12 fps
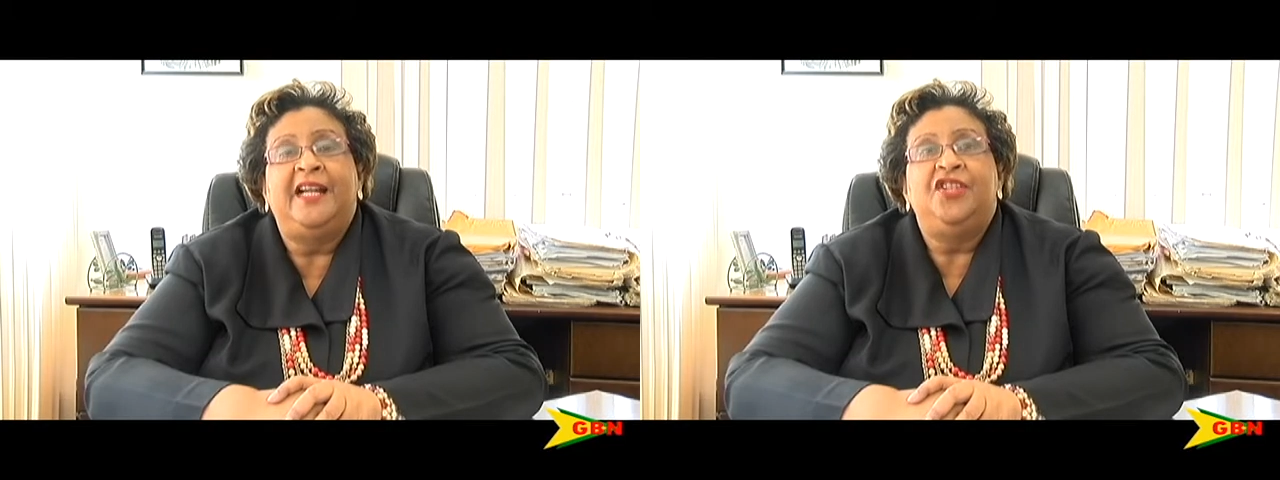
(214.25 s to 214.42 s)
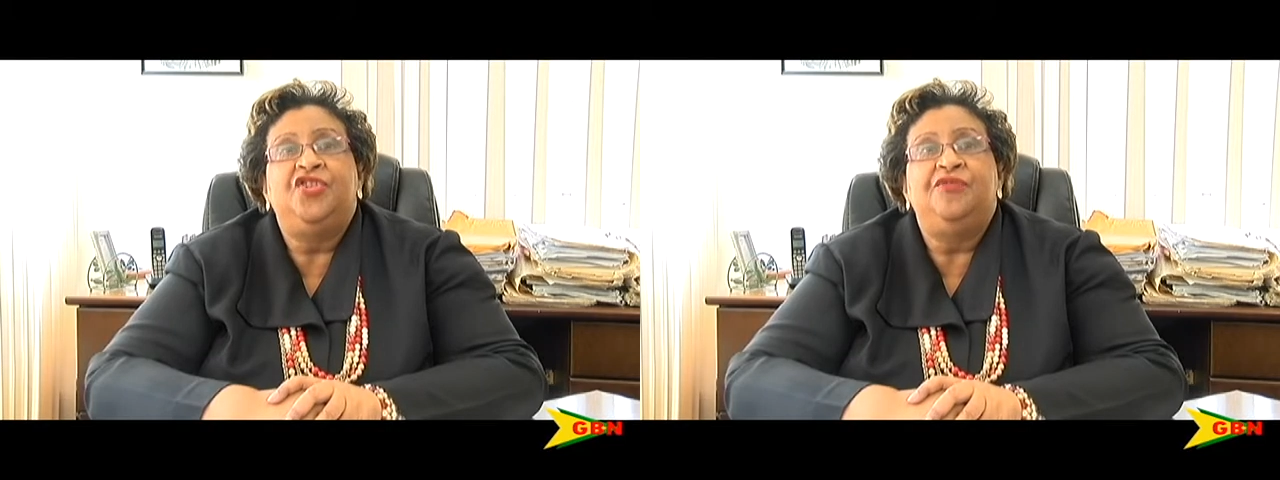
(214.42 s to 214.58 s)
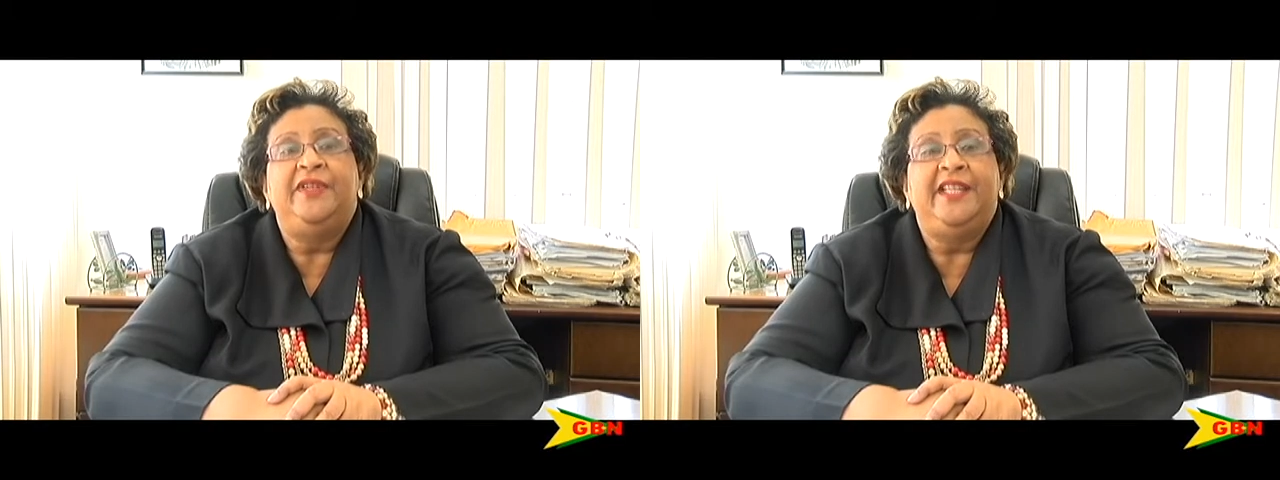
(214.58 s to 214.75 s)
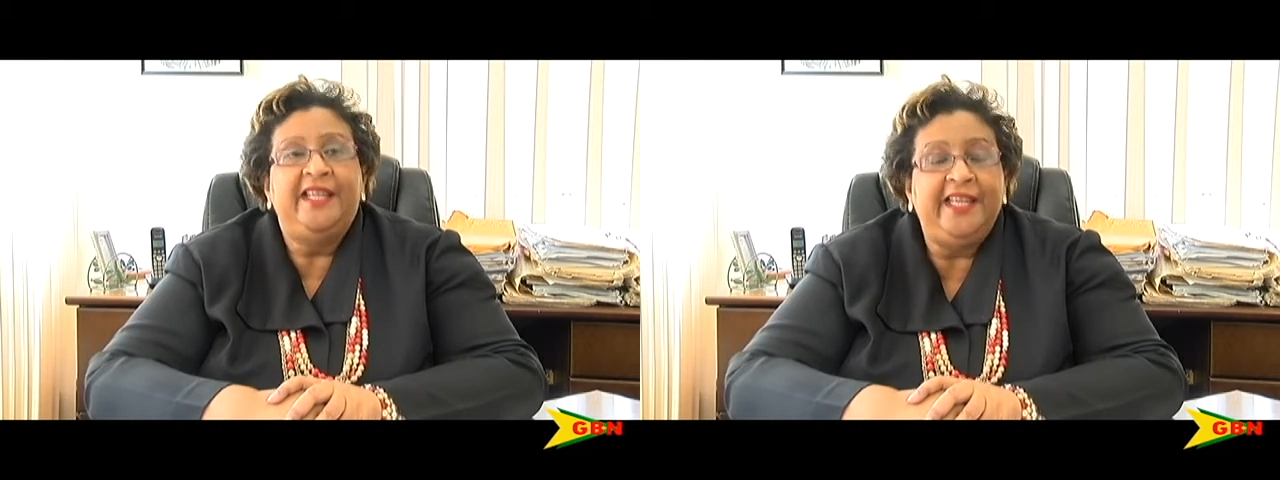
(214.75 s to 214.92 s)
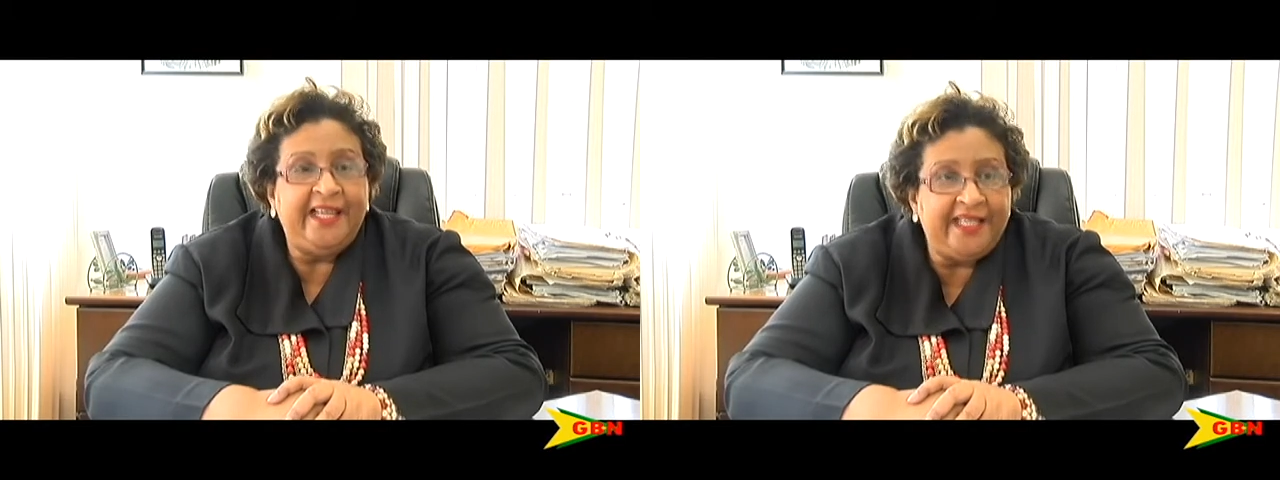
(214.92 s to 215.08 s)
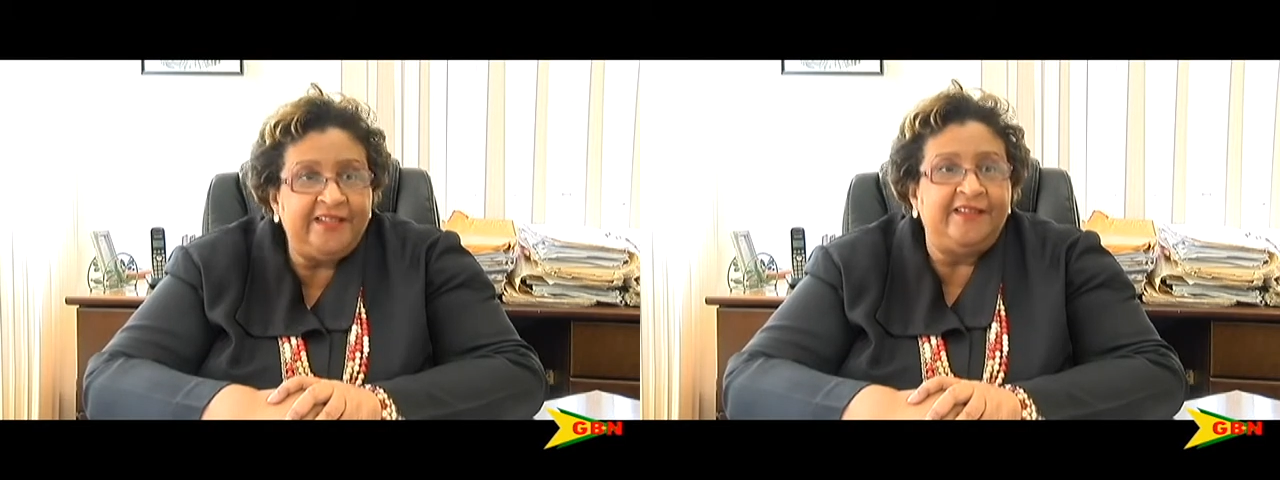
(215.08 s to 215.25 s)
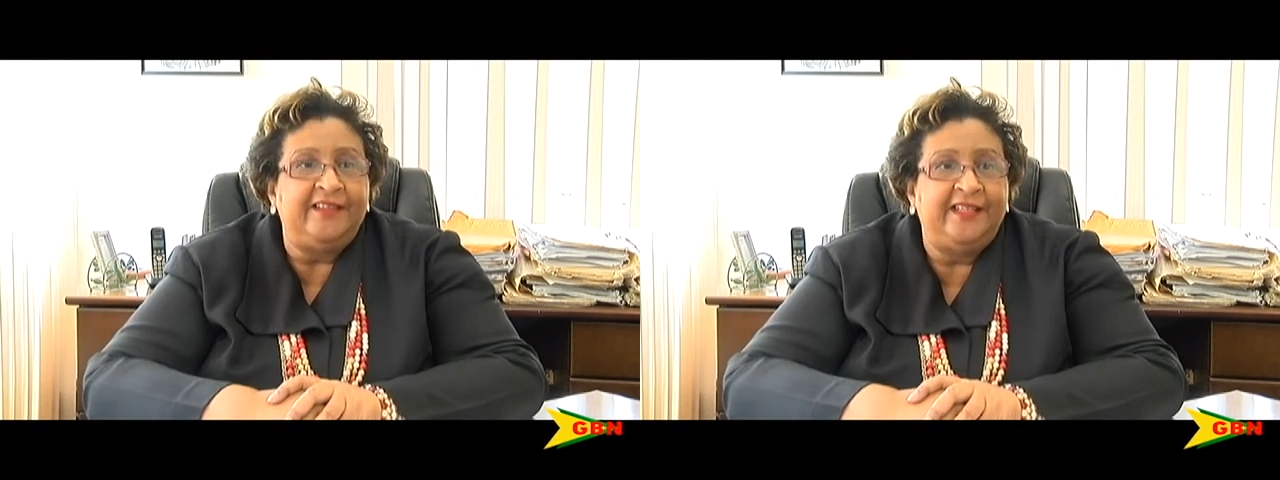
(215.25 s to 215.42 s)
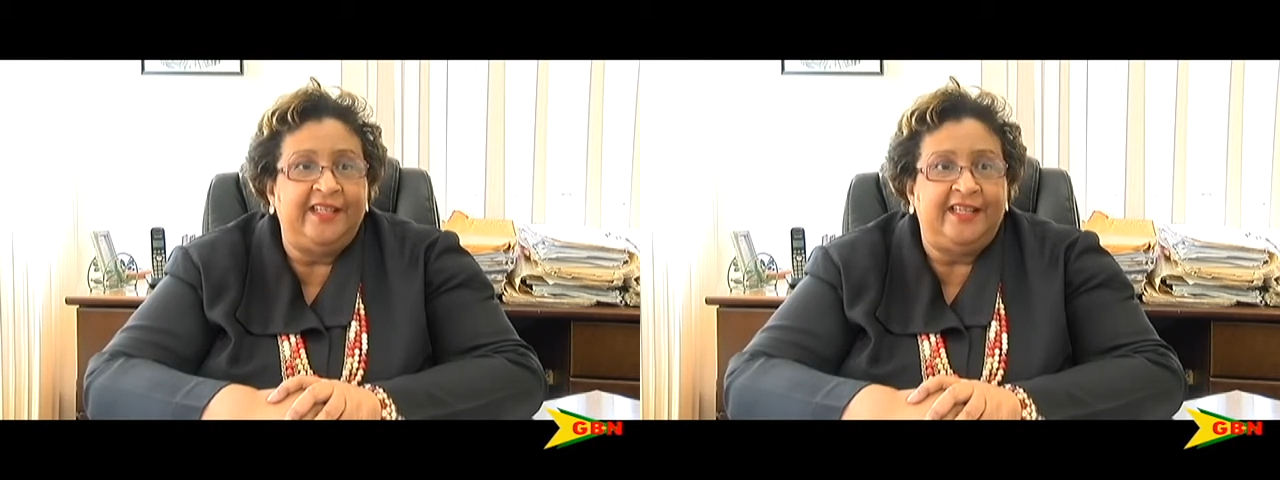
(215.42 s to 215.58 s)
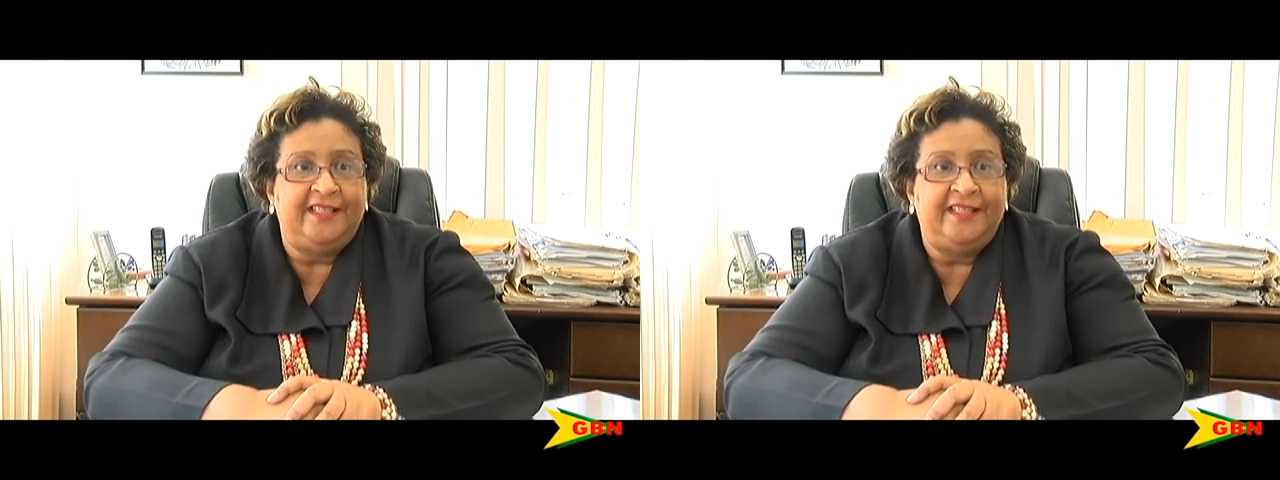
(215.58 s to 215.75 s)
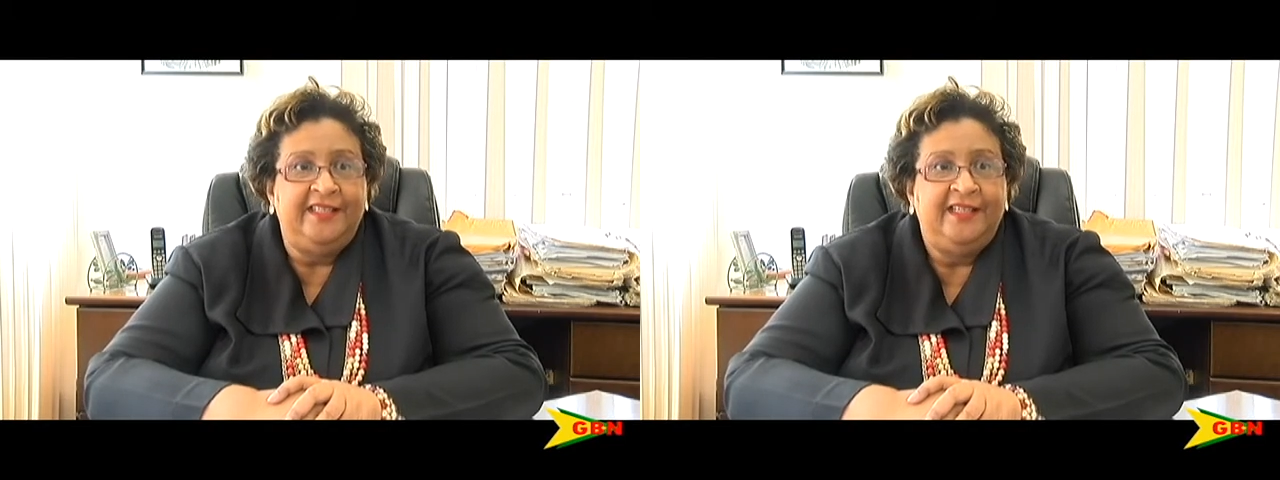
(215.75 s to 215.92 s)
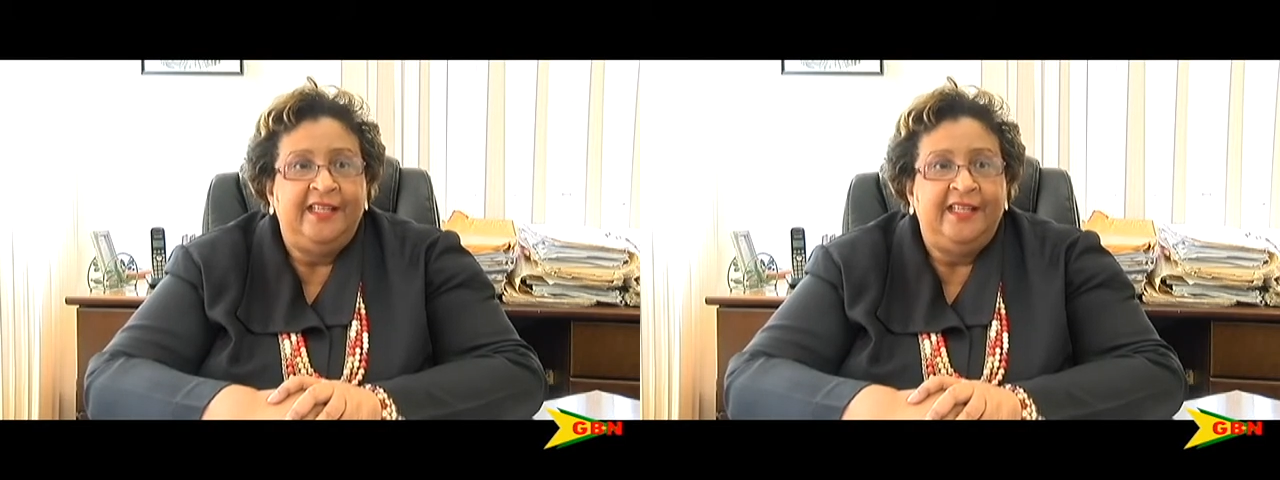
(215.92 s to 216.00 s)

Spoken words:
adjudicate on that.